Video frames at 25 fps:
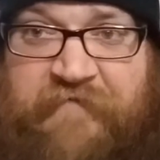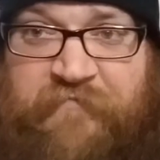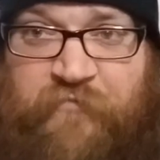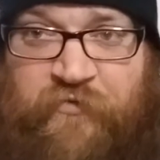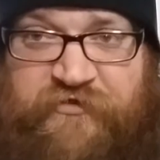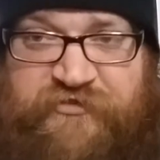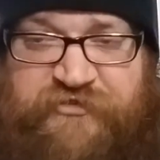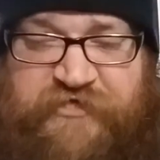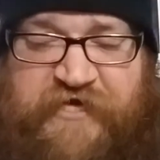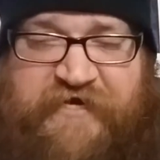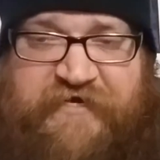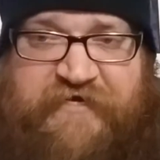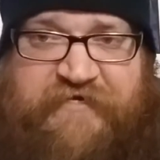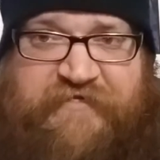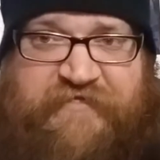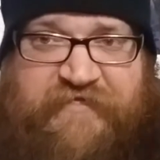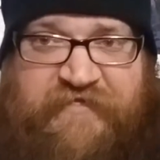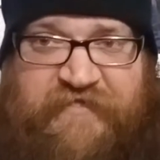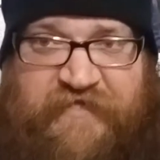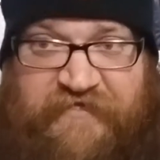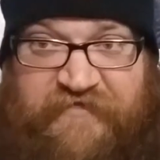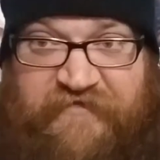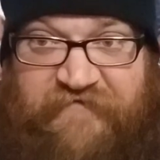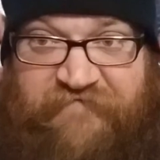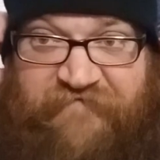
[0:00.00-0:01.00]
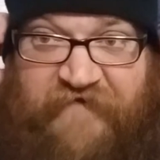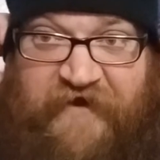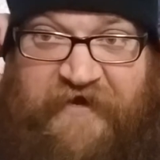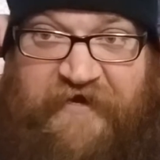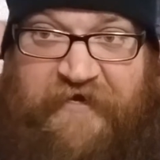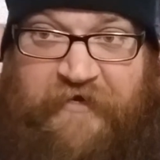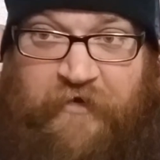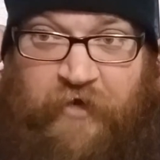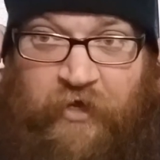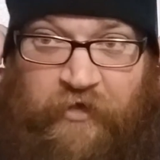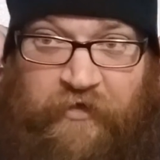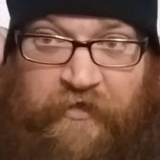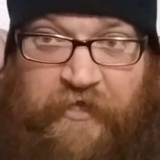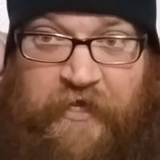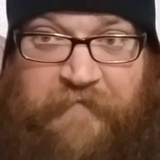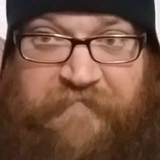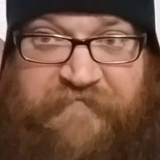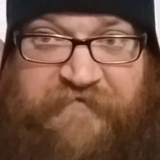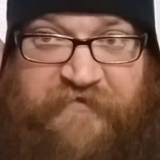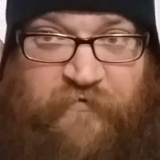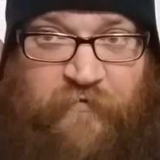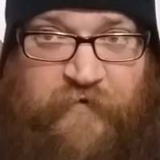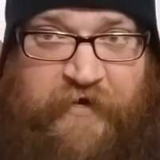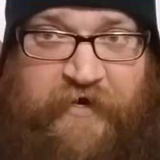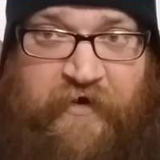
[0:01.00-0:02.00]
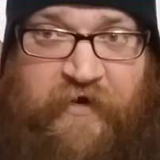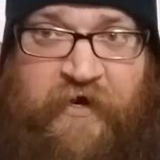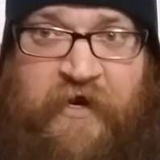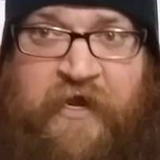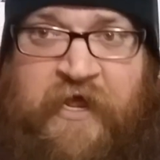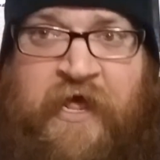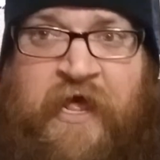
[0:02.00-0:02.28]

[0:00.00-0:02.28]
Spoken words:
We're trying to, like, divide it all up to where